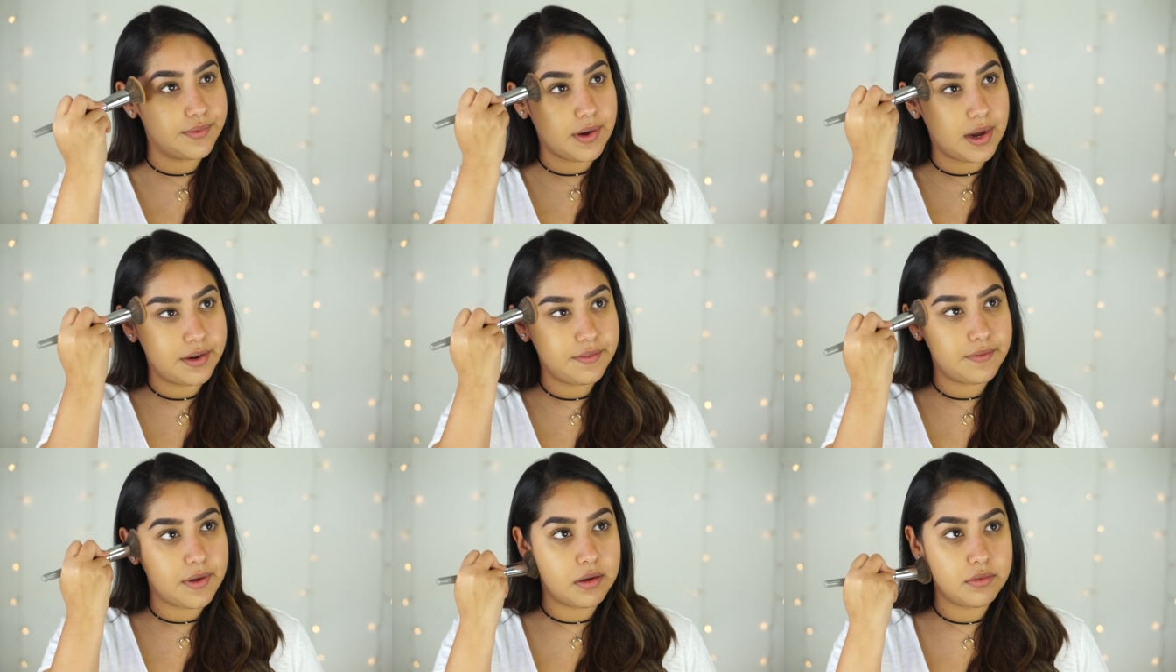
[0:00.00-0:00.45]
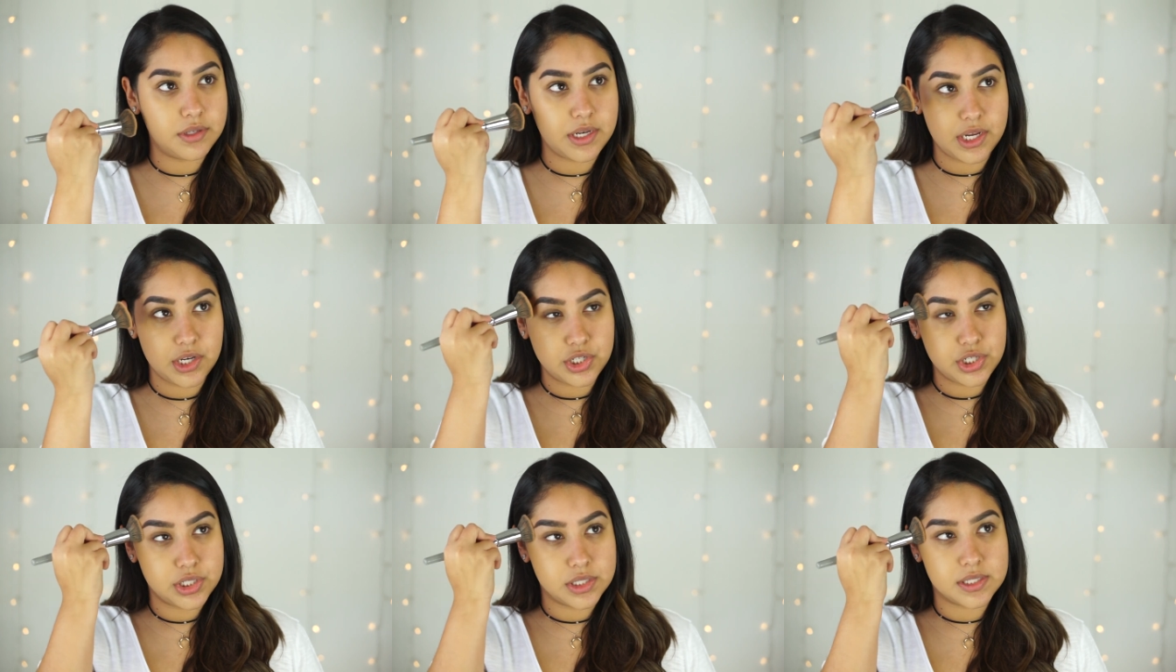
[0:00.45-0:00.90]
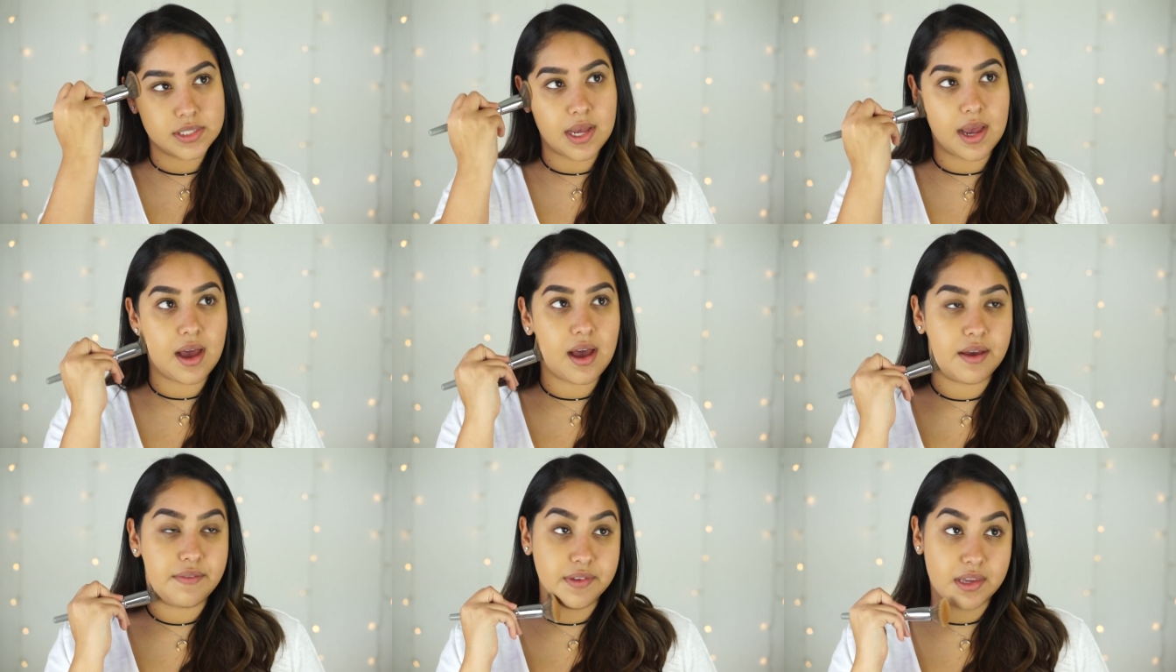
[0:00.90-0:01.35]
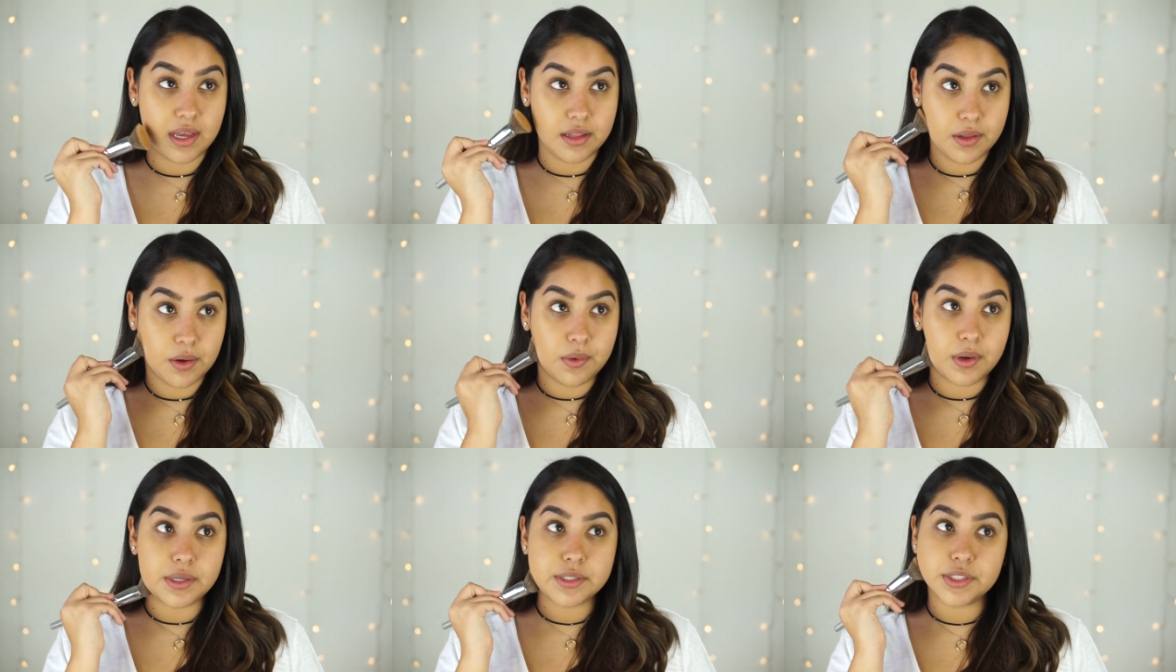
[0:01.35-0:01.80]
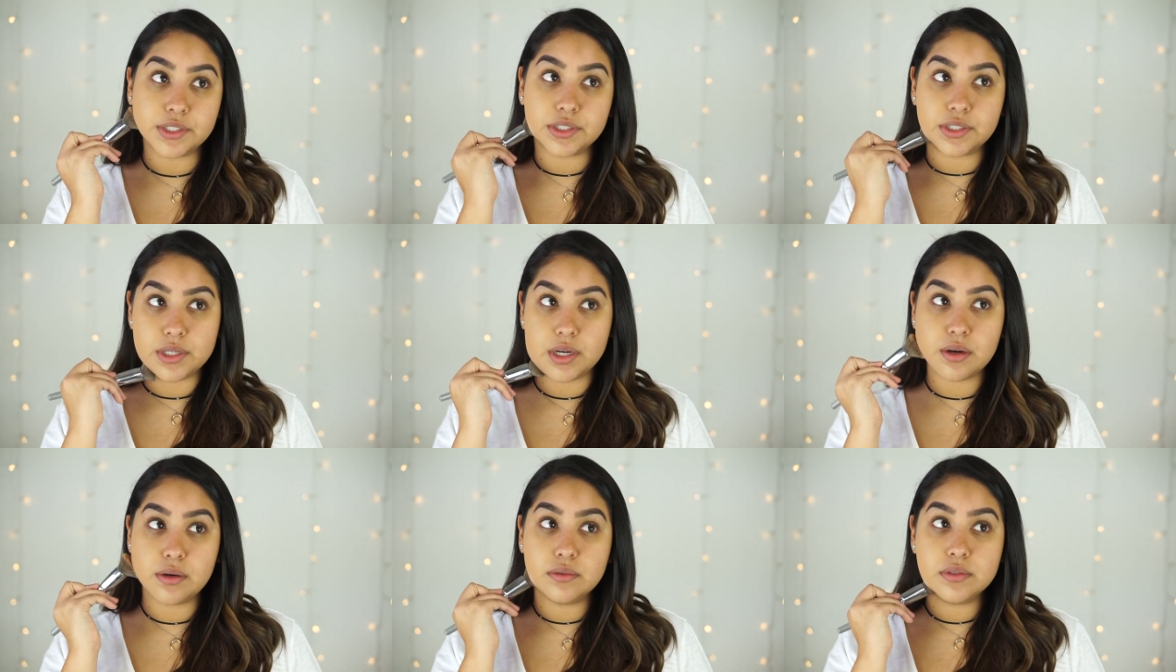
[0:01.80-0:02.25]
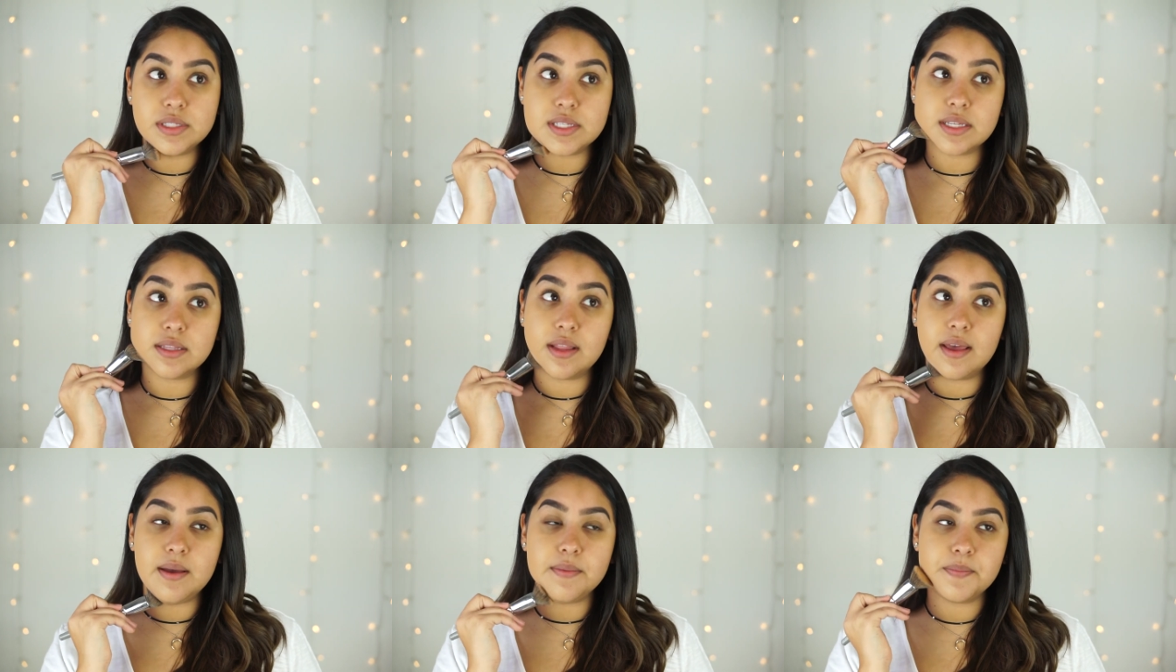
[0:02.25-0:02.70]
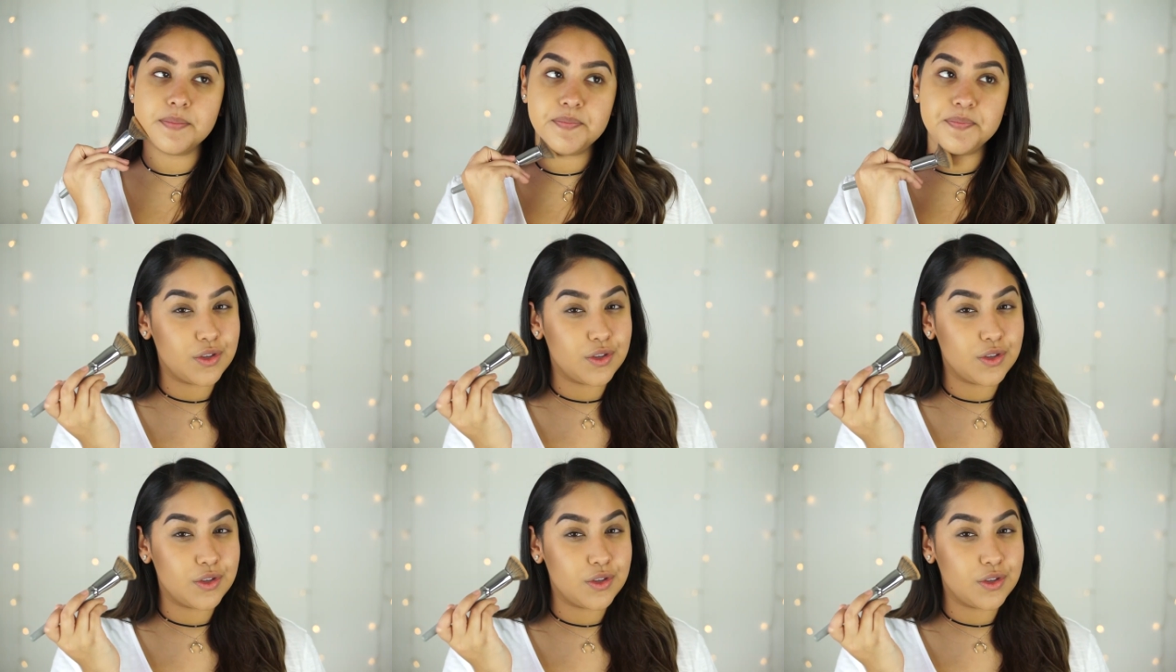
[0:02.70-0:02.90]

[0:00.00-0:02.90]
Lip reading: find foundations that have yellow undertones in them.